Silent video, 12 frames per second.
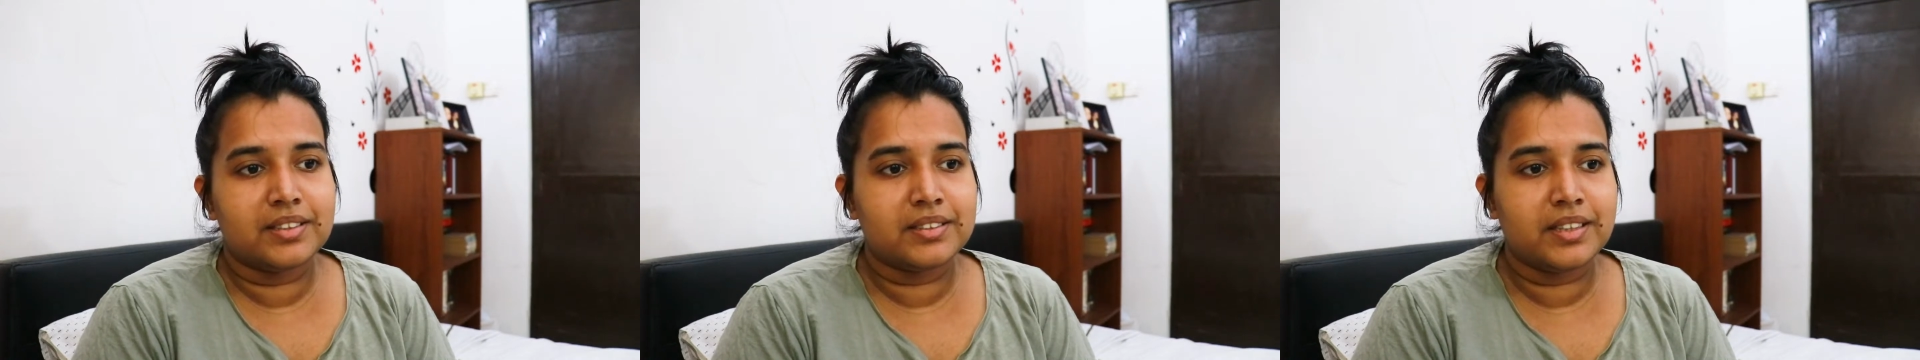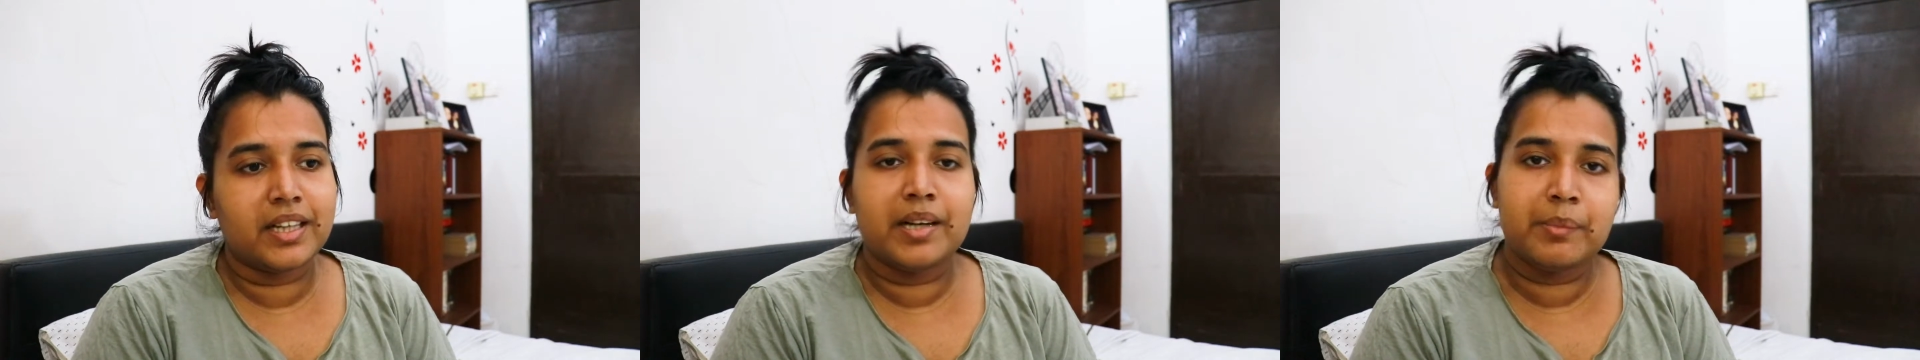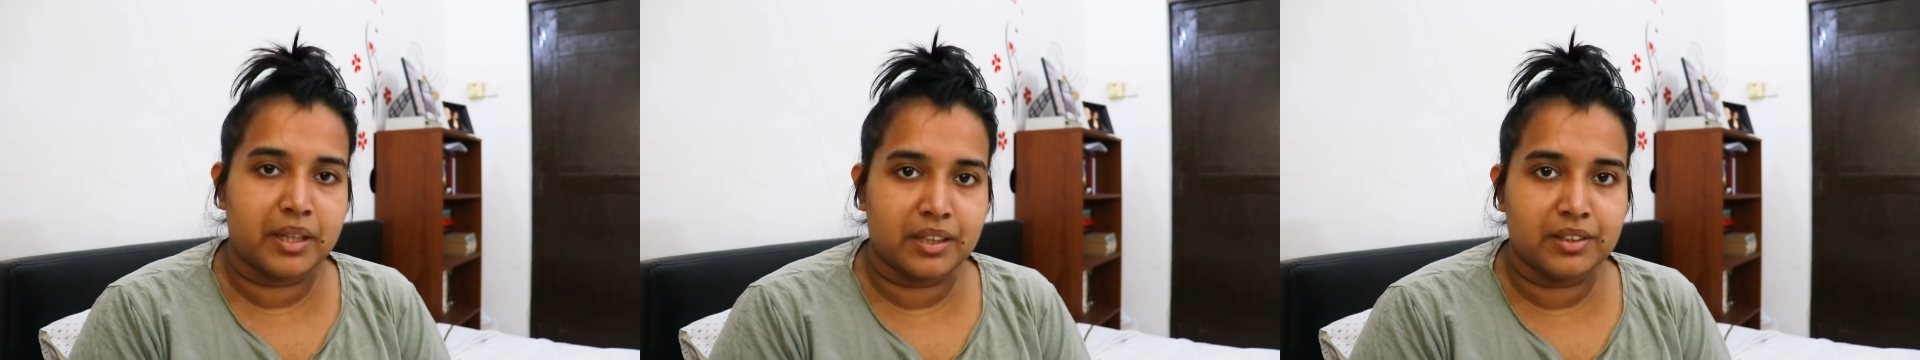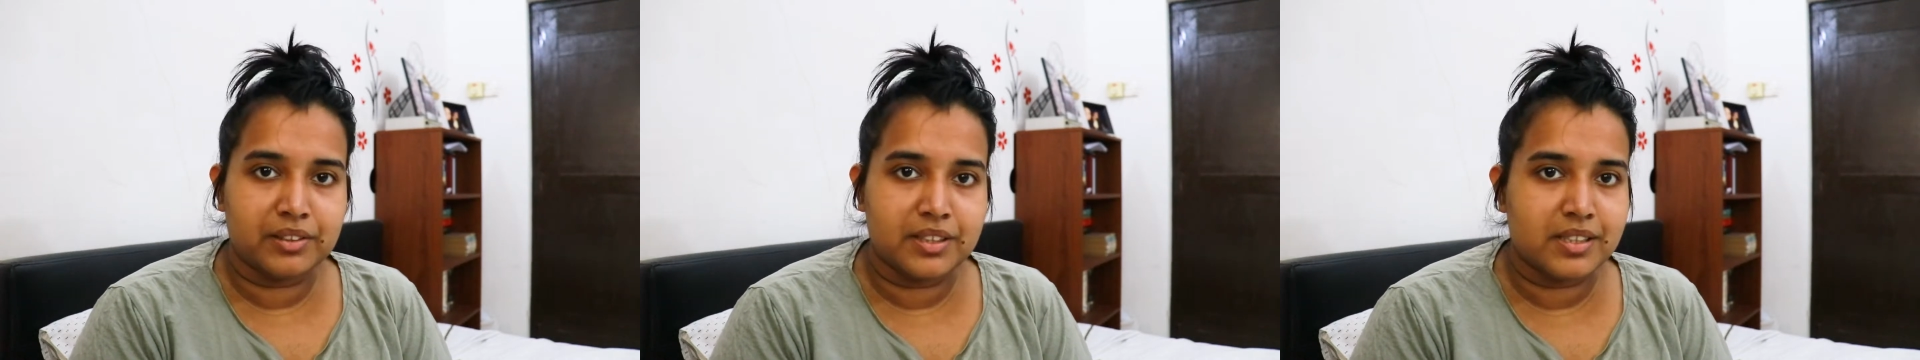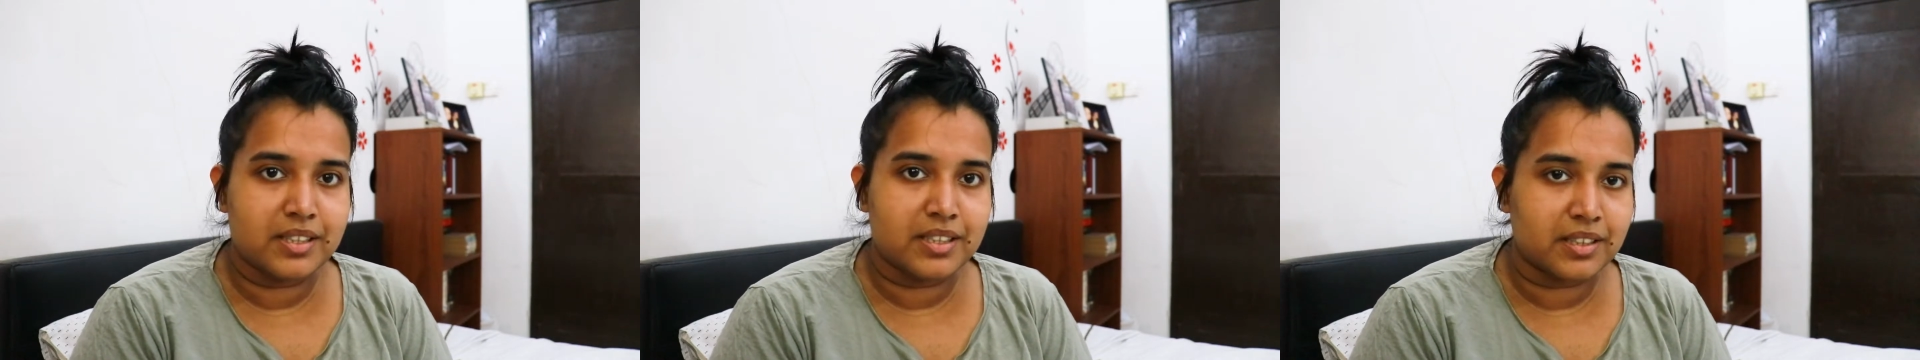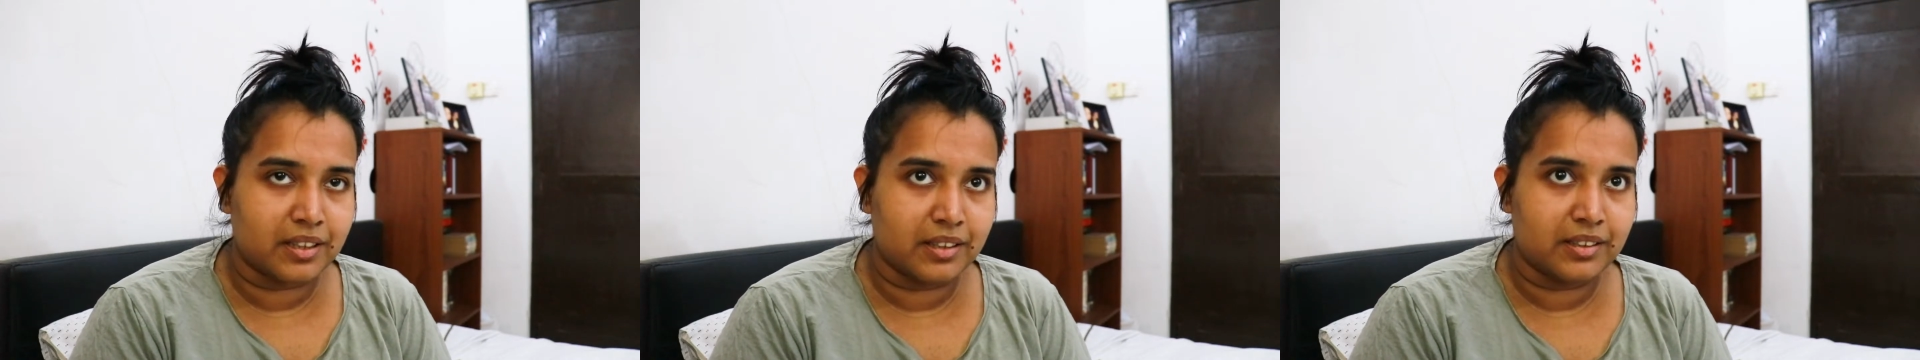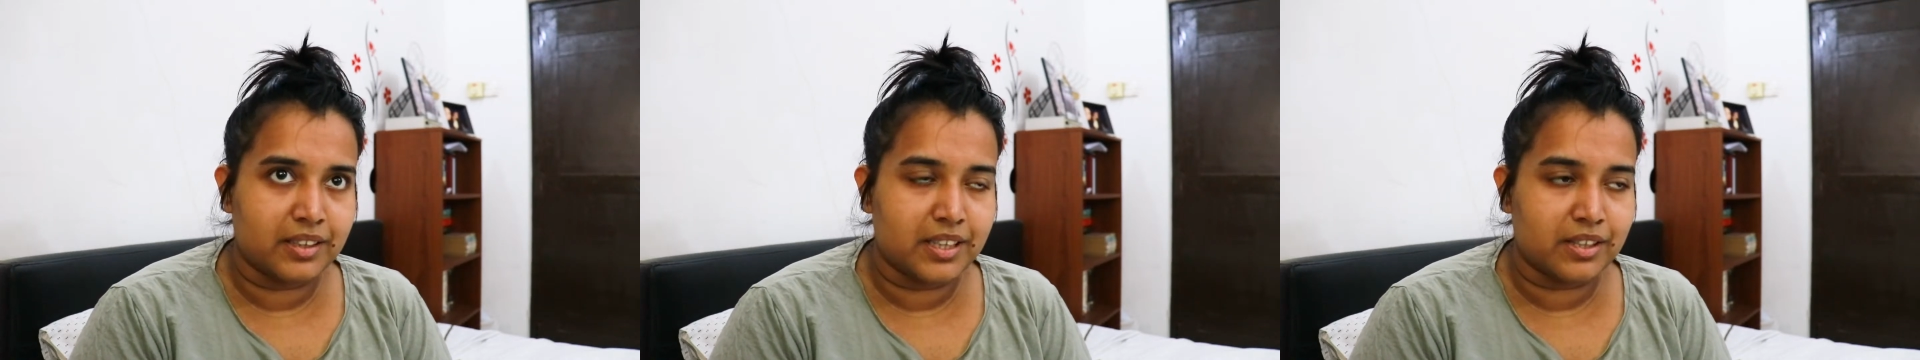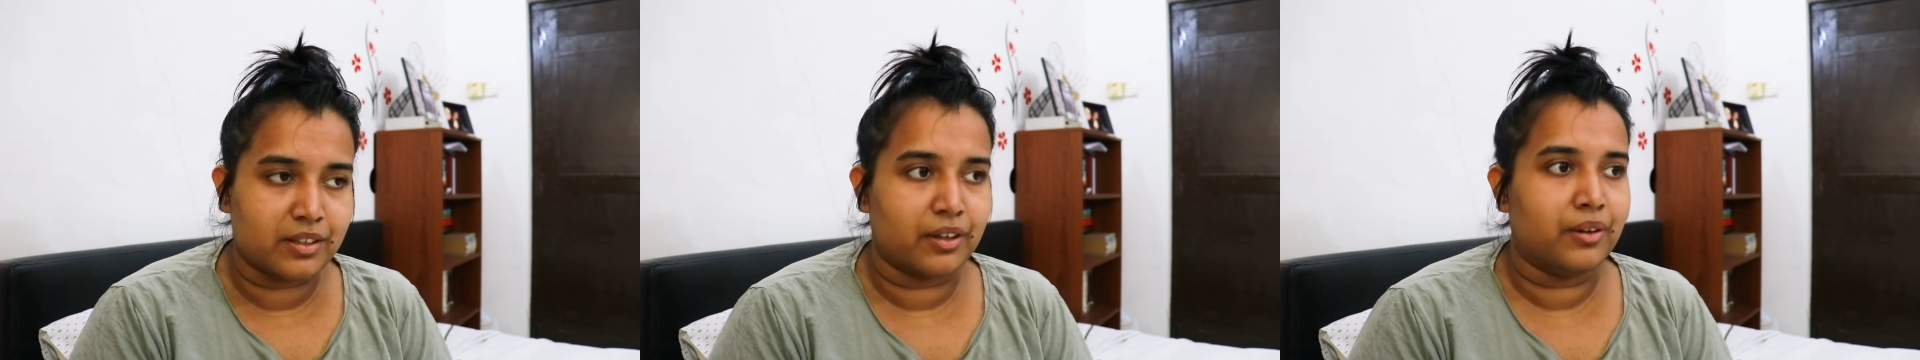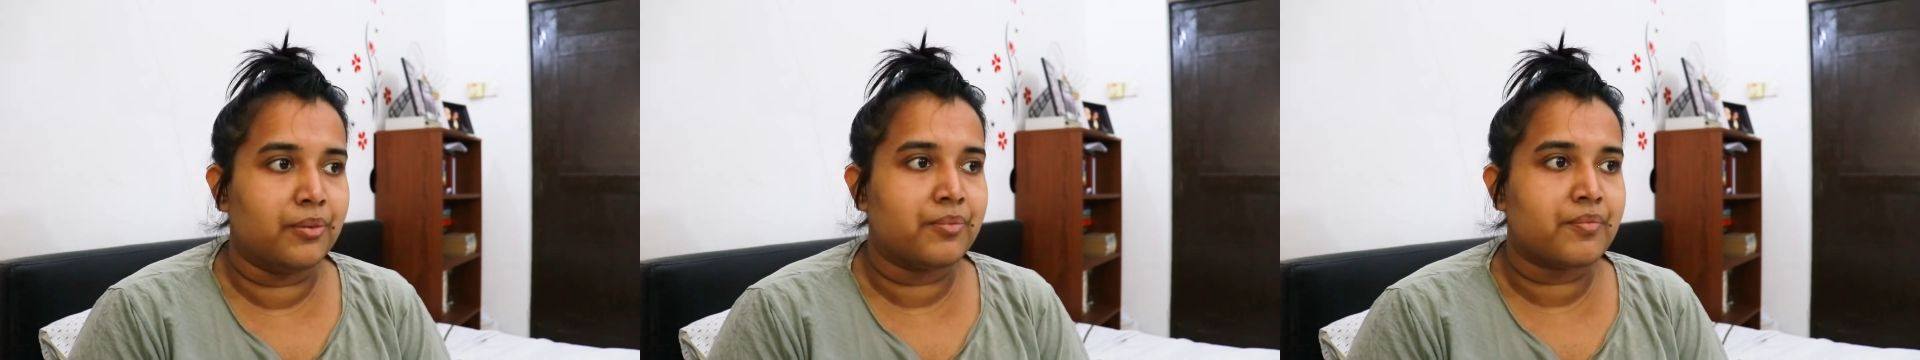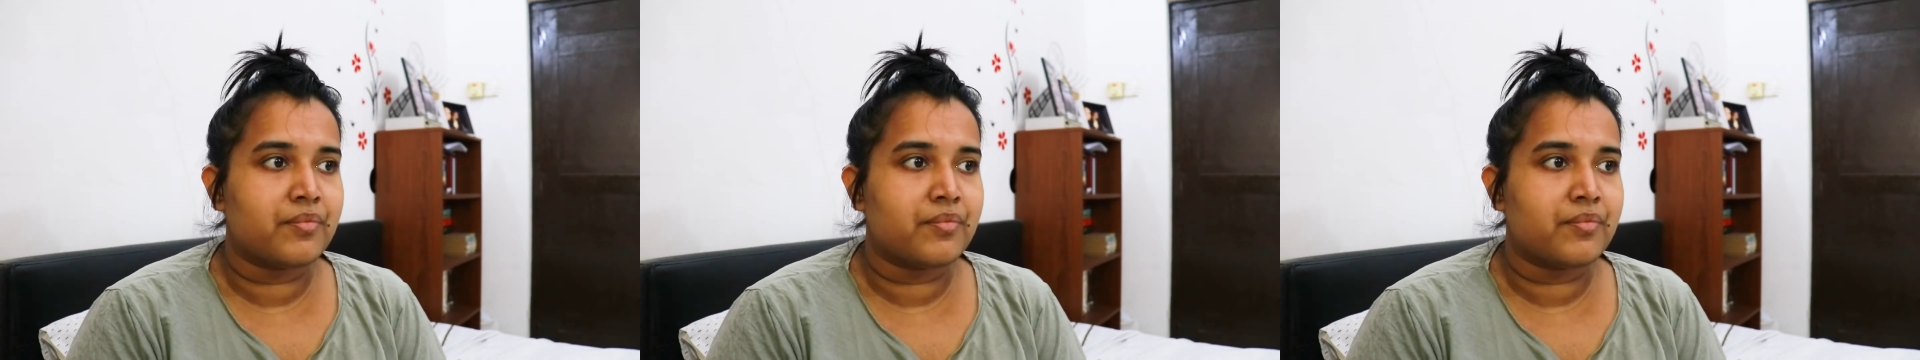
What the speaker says: that I made a good decision years ago